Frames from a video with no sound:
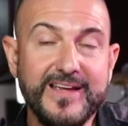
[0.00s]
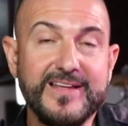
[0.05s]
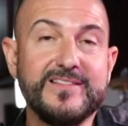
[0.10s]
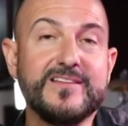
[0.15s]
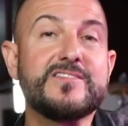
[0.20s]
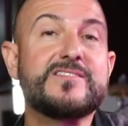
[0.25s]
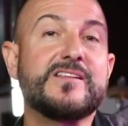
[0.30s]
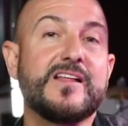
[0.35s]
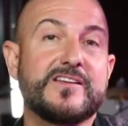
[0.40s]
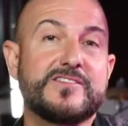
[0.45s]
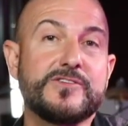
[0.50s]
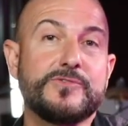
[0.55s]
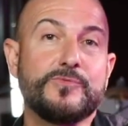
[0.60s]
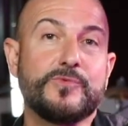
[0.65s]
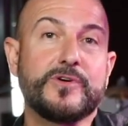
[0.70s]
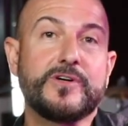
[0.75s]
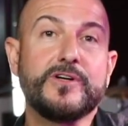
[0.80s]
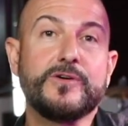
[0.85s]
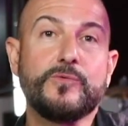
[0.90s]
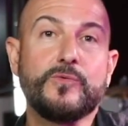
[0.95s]
In this lesson,
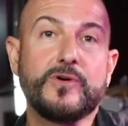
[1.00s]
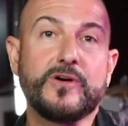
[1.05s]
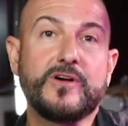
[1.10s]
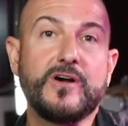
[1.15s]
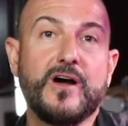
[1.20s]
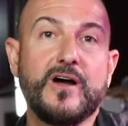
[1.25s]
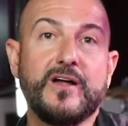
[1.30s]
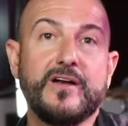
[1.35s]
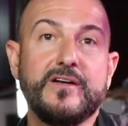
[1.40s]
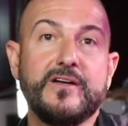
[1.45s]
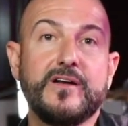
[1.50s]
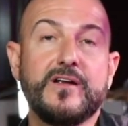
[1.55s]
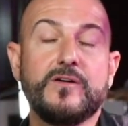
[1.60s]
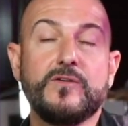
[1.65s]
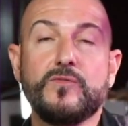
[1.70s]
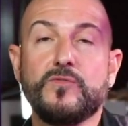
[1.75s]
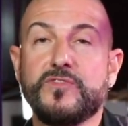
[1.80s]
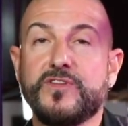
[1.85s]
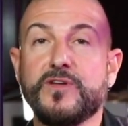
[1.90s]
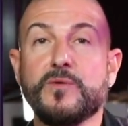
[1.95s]
we're going to work on
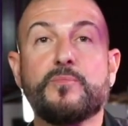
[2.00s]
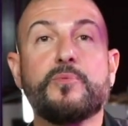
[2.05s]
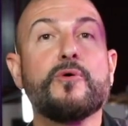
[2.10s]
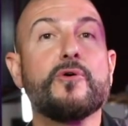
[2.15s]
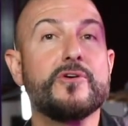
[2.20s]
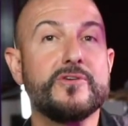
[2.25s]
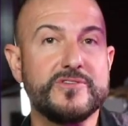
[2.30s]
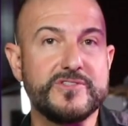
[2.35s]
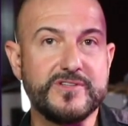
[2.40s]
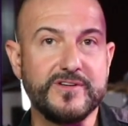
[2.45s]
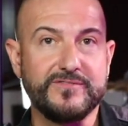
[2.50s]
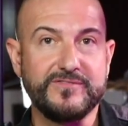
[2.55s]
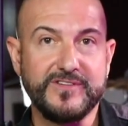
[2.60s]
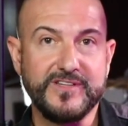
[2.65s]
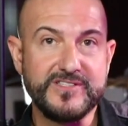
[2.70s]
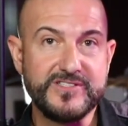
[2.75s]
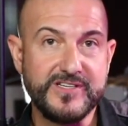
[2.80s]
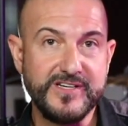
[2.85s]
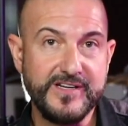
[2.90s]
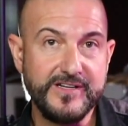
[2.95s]
the importance of
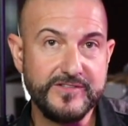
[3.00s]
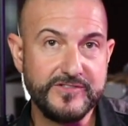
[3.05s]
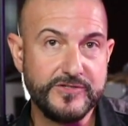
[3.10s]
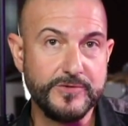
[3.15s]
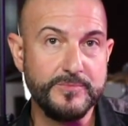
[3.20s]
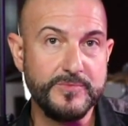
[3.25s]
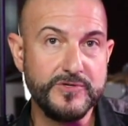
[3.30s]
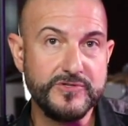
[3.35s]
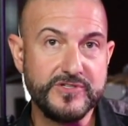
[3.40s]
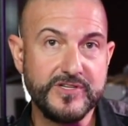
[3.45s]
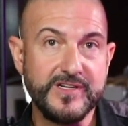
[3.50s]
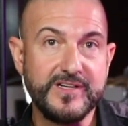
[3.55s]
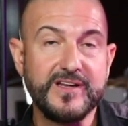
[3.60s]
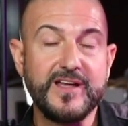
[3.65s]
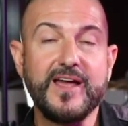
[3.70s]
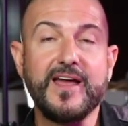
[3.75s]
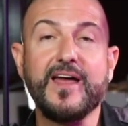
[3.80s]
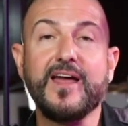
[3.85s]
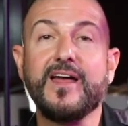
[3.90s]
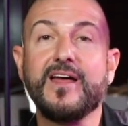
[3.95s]
listening to music
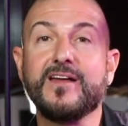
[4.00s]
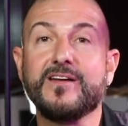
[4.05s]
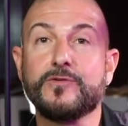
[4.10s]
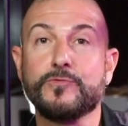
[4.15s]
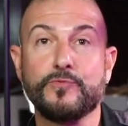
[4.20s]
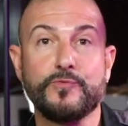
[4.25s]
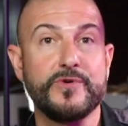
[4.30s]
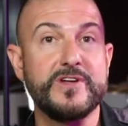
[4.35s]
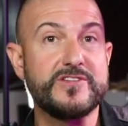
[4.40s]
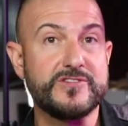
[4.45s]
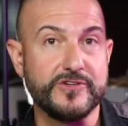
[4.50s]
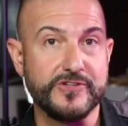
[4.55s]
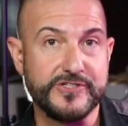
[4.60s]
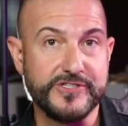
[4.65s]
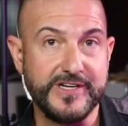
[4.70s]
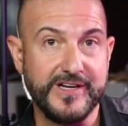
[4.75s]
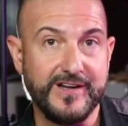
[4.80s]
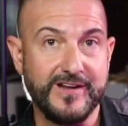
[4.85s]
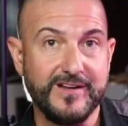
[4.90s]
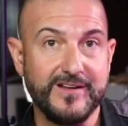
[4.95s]
and
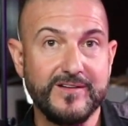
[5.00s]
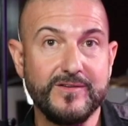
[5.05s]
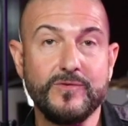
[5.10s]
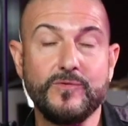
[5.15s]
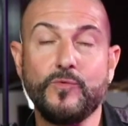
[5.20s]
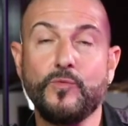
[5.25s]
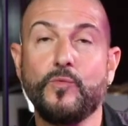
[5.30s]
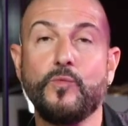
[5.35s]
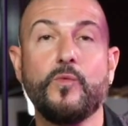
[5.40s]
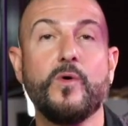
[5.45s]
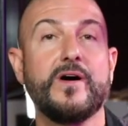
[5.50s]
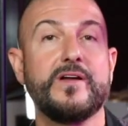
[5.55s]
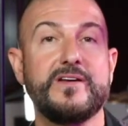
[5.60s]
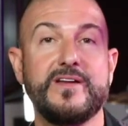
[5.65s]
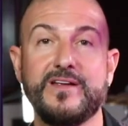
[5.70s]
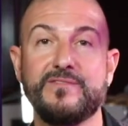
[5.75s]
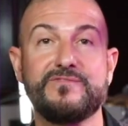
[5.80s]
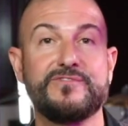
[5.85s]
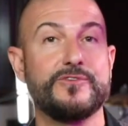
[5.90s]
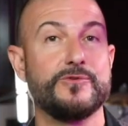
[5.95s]
researching what
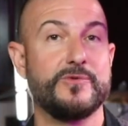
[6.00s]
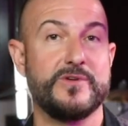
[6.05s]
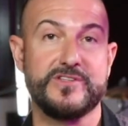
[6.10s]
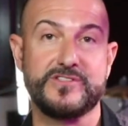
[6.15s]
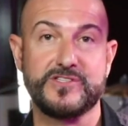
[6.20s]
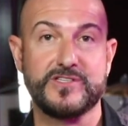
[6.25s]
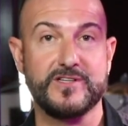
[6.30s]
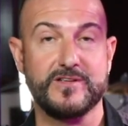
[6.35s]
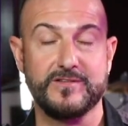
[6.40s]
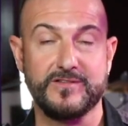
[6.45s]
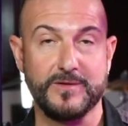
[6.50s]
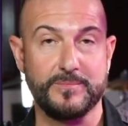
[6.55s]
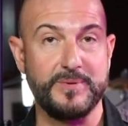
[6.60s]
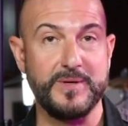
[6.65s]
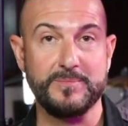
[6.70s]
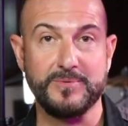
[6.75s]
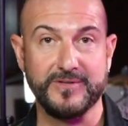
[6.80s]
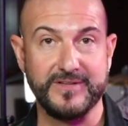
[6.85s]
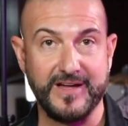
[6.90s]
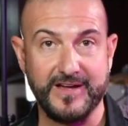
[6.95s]
influenced the
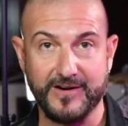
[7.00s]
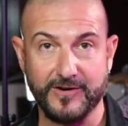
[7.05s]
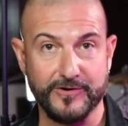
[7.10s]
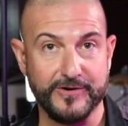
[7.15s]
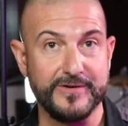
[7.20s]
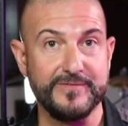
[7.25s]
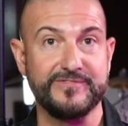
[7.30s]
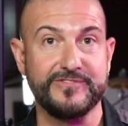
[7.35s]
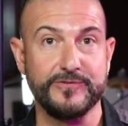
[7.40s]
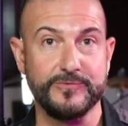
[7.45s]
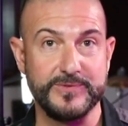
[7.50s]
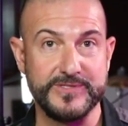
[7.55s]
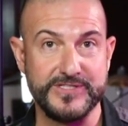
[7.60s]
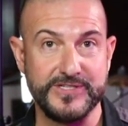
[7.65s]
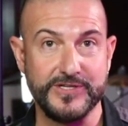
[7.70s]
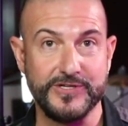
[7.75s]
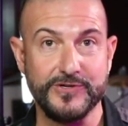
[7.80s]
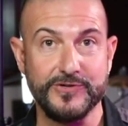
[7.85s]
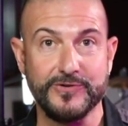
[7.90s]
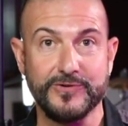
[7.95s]
people that are
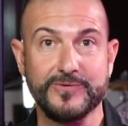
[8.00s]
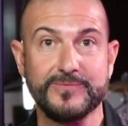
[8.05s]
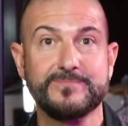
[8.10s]
influencing you.